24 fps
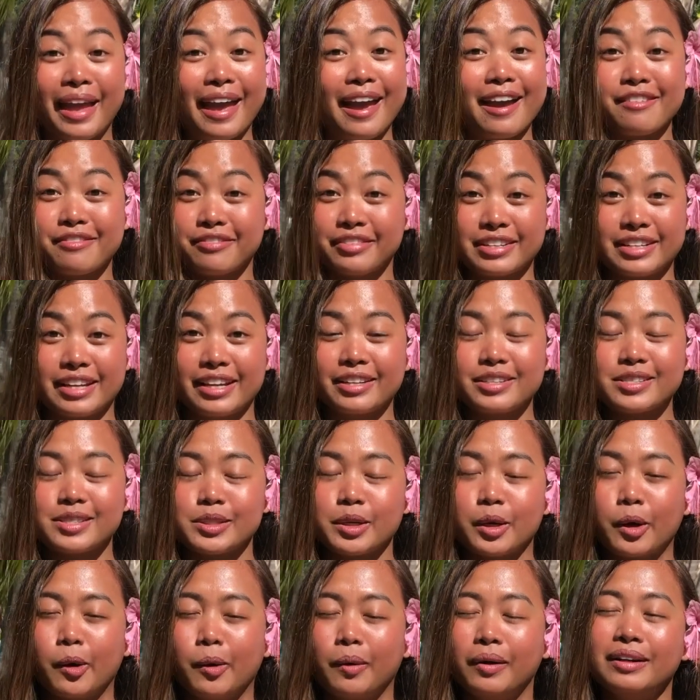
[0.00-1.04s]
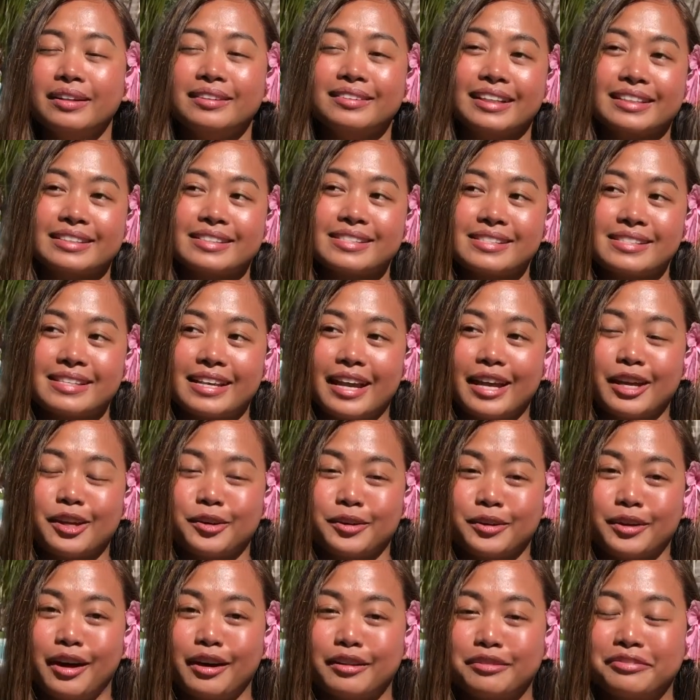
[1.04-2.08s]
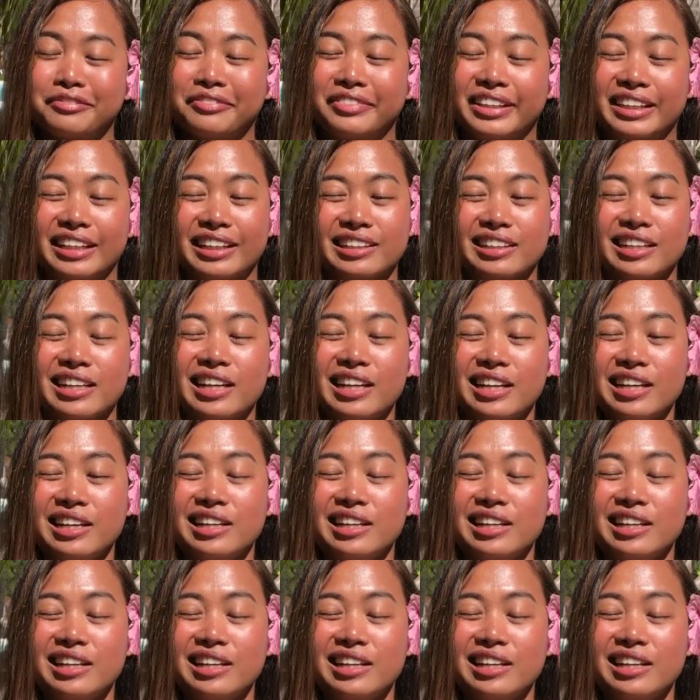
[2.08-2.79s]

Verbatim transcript: every day. So let's say you're not feeling